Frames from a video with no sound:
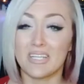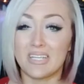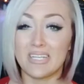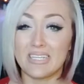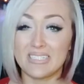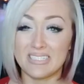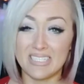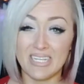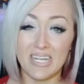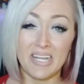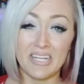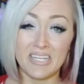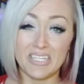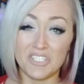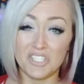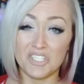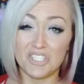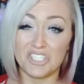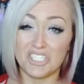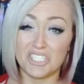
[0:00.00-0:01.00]
is kind
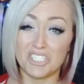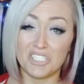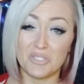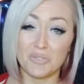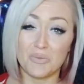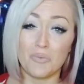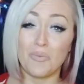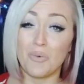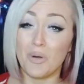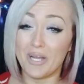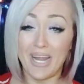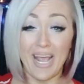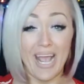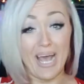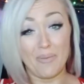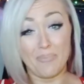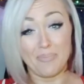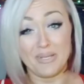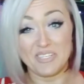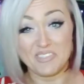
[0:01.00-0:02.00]
of just what
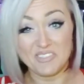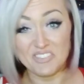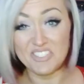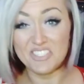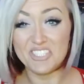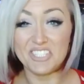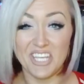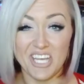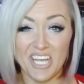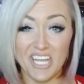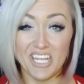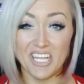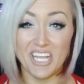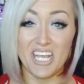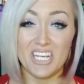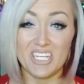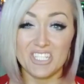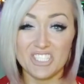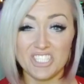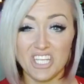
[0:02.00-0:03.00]
happens, I
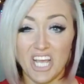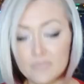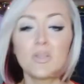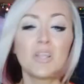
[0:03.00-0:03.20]
guess.